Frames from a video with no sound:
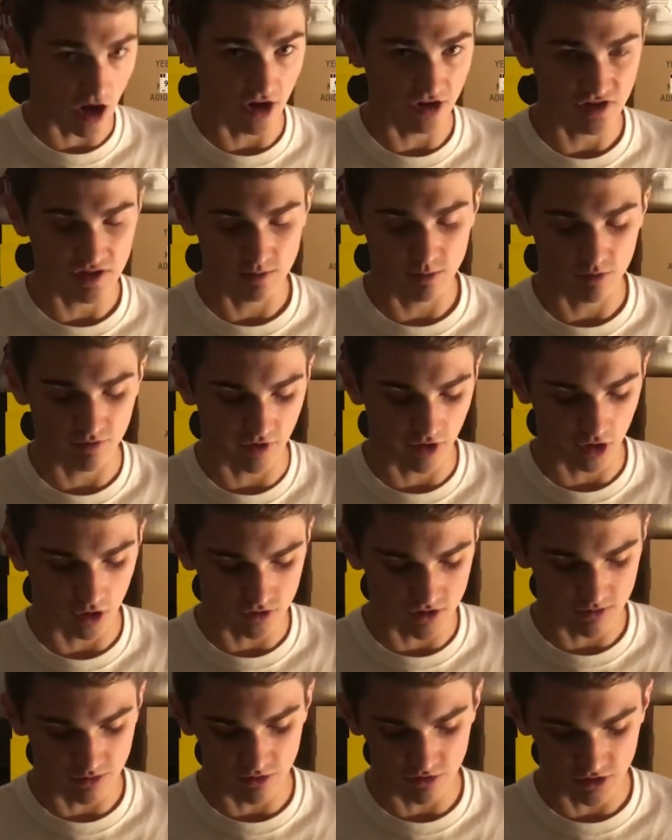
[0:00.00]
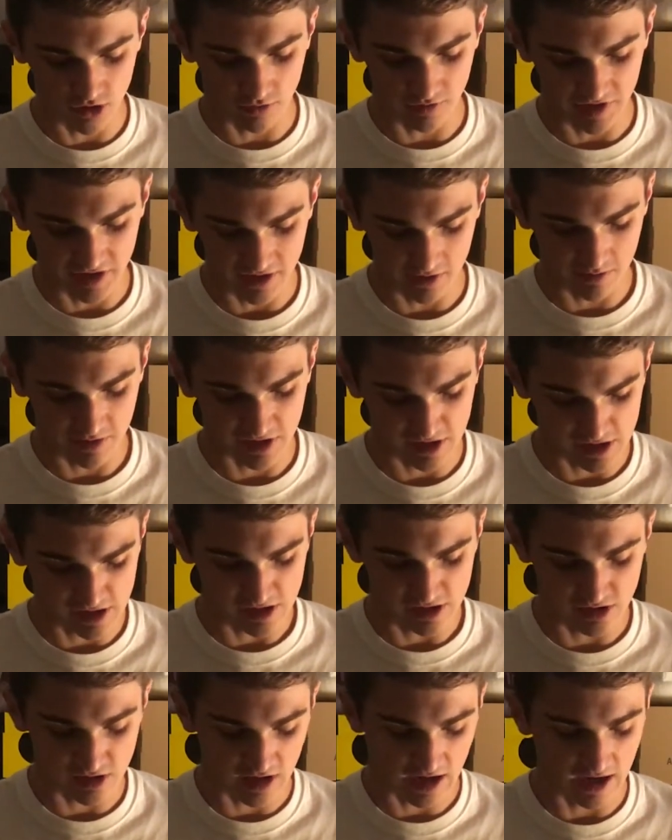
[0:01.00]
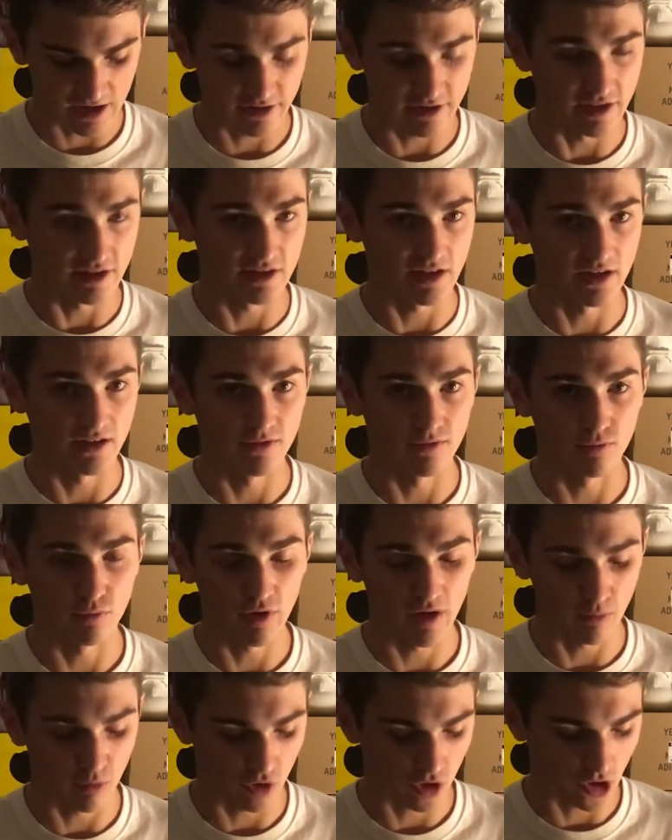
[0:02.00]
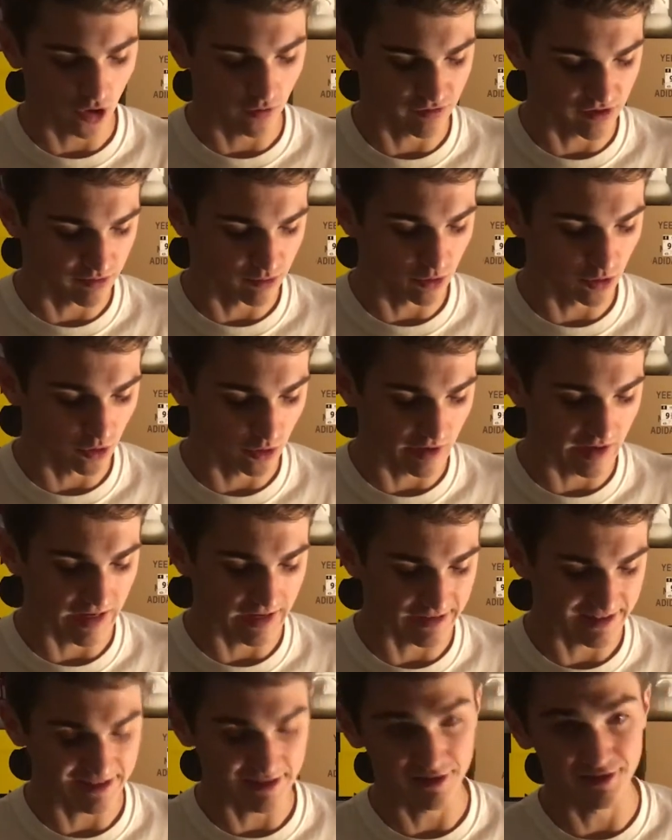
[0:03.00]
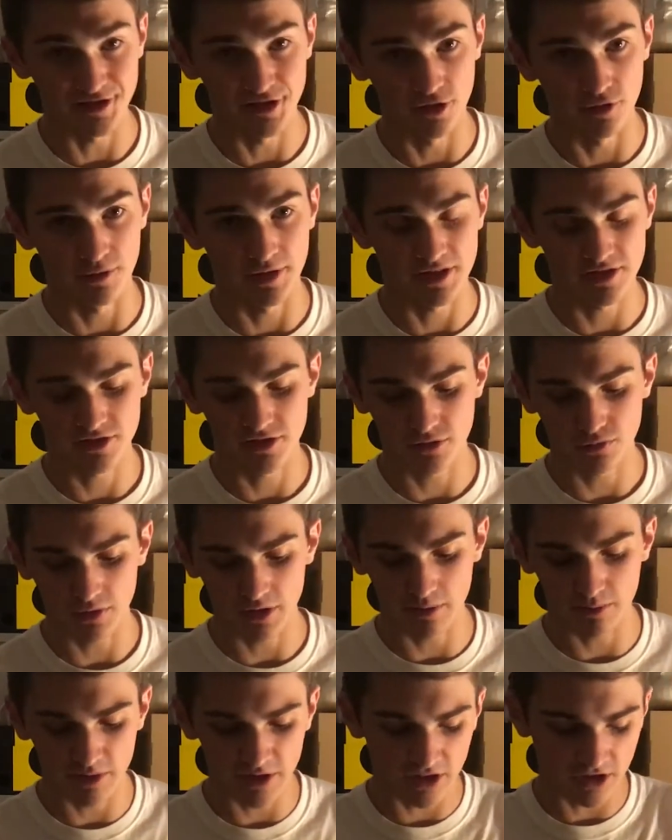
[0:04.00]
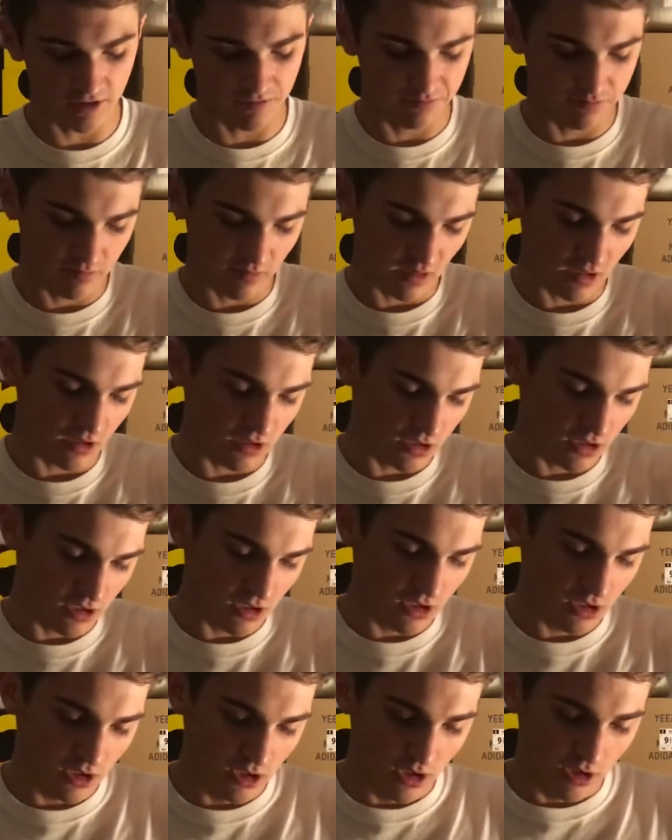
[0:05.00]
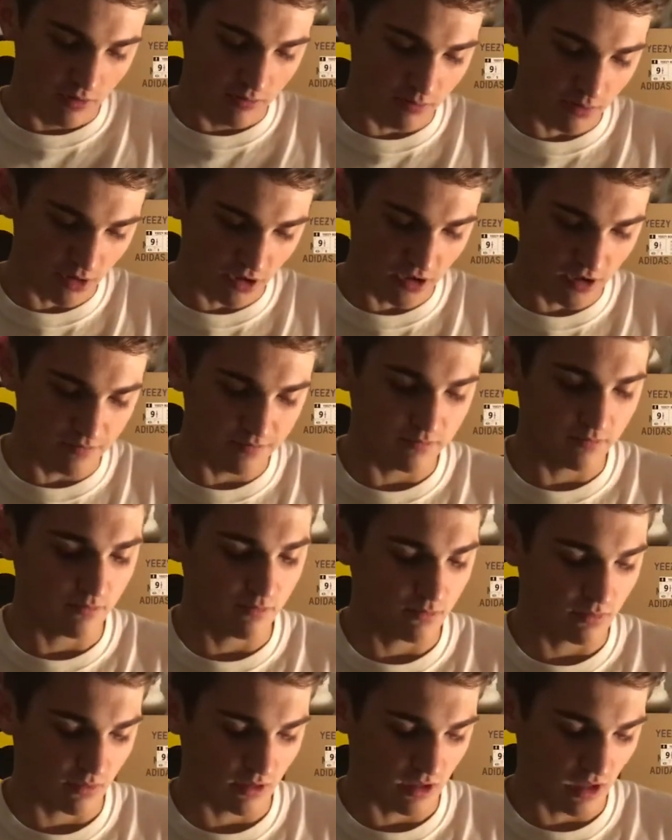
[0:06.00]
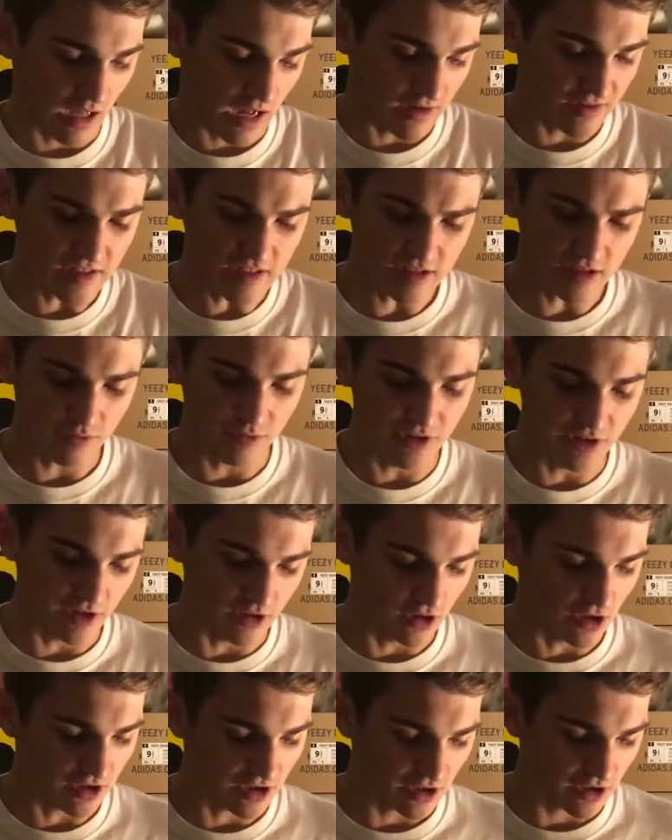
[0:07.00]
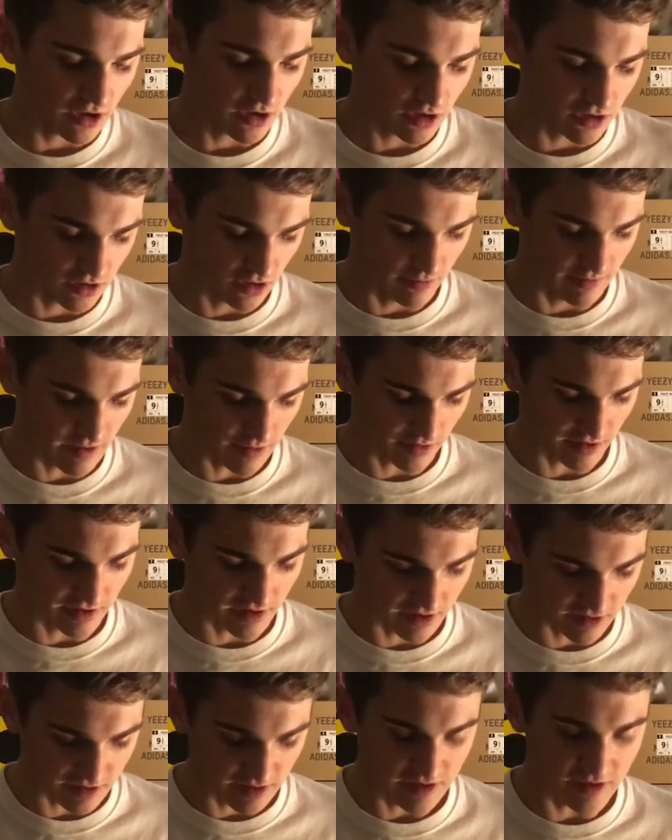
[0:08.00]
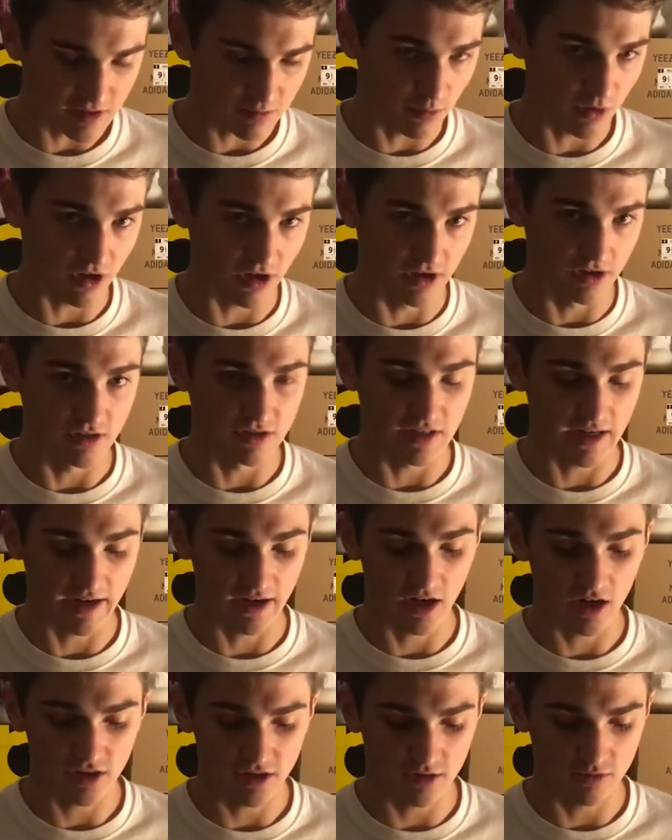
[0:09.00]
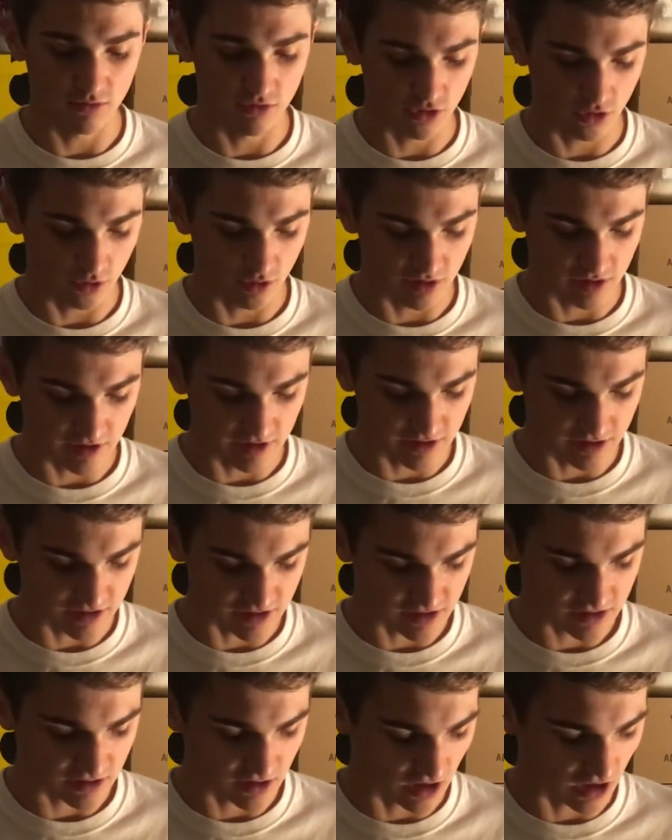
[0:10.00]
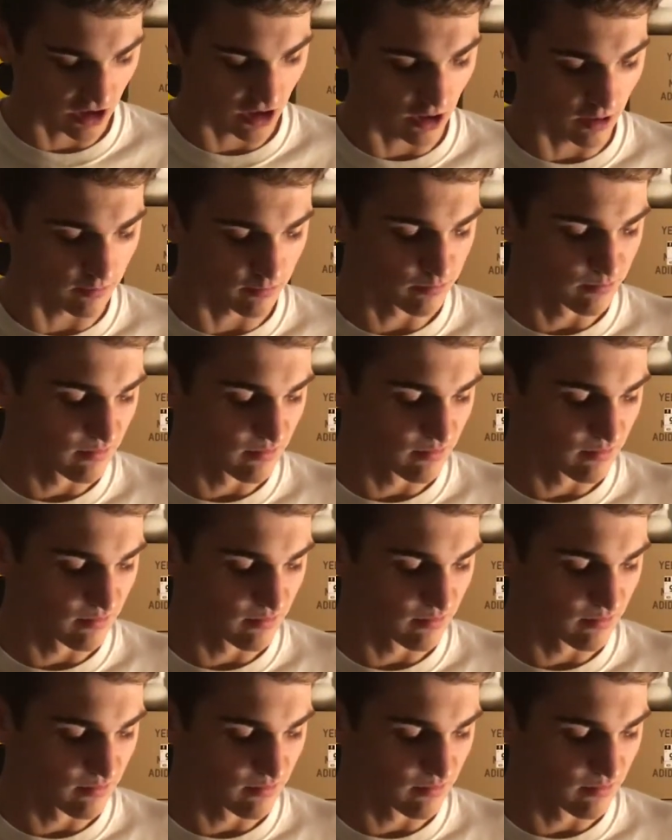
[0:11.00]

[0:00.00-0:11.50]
honestly prefer Ultra Boost over NMDs, I think they're way more comfortable, and I think the silhouette's just way better but I was actually really lucky to be able to get these because I got them through Adidas. Uh,